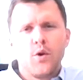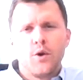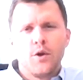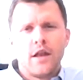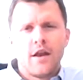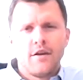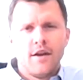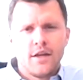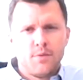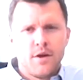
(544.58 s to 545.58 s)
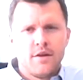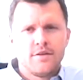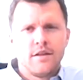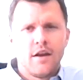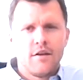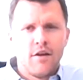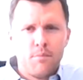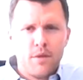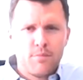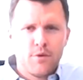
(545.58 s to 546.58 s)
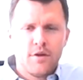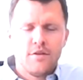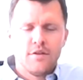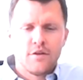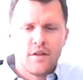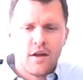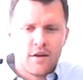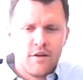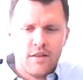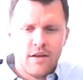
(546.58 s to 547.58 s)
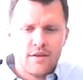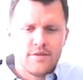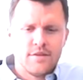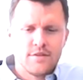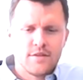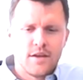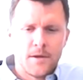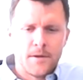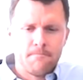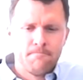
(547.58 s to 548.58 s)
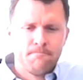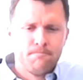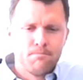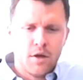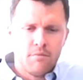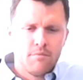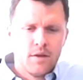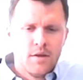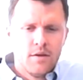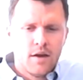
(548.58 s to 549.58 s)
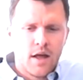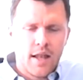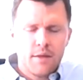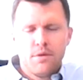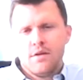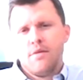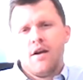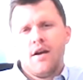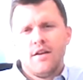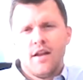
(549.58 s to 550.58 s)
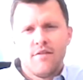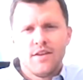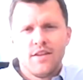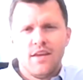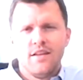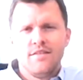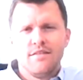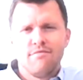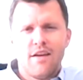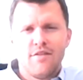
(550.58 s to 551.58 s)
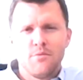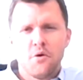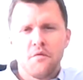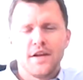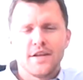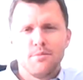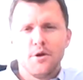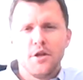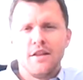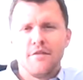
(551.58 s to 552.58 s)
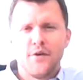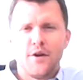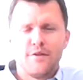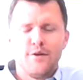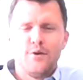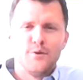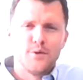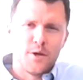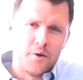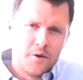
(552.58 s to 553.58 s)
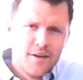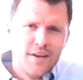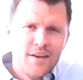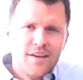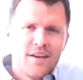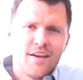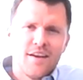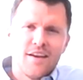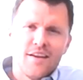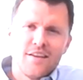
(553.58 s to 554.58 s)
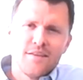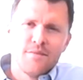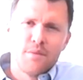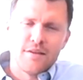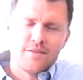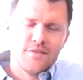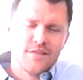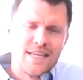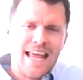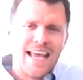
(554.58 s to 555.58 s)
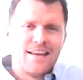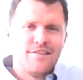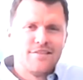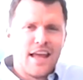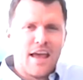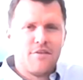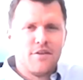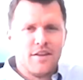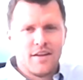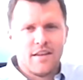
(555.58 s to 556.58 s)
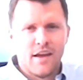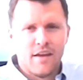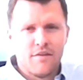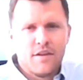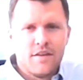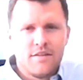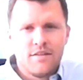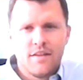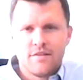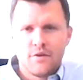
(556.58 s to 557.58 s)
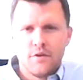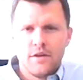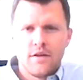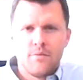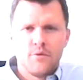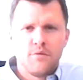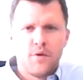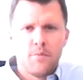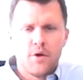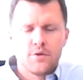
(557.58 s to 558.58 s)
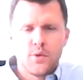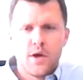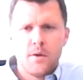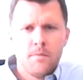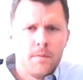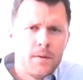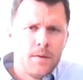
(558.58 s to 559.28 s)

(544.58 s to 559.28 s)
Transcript: world. A lot of great experiences, a lot of great people, and you learn a lot of great lessons. But I like being married and having kids and having more flexibility in the fall too. So positives and negatives to everything in life, and that certainly comes with football as well.